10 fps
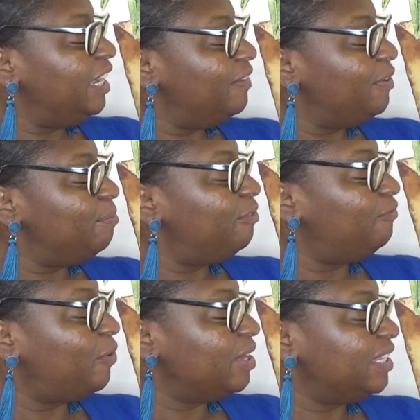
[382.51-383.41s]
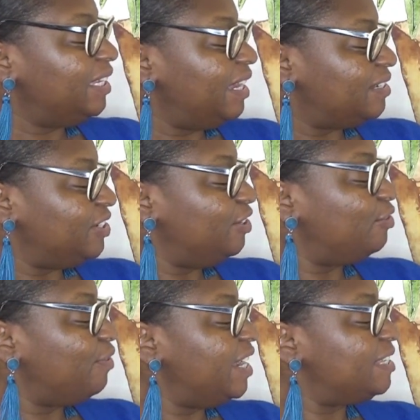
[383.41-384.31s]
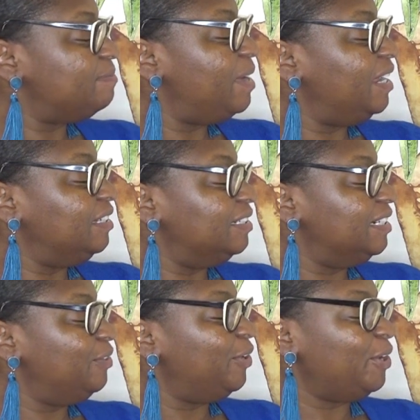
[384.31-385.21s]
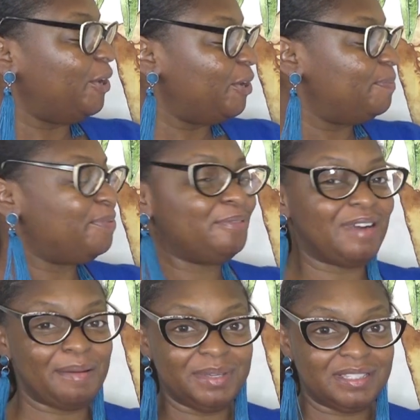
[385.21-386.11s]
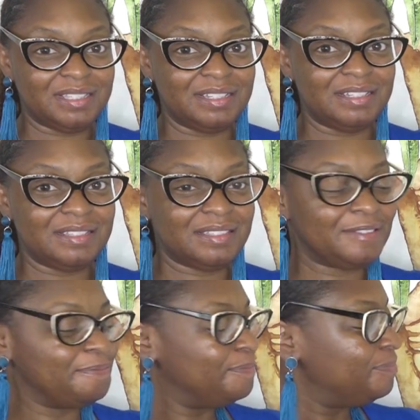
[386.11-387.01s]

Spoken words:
even before the election, Grace made good on her promises.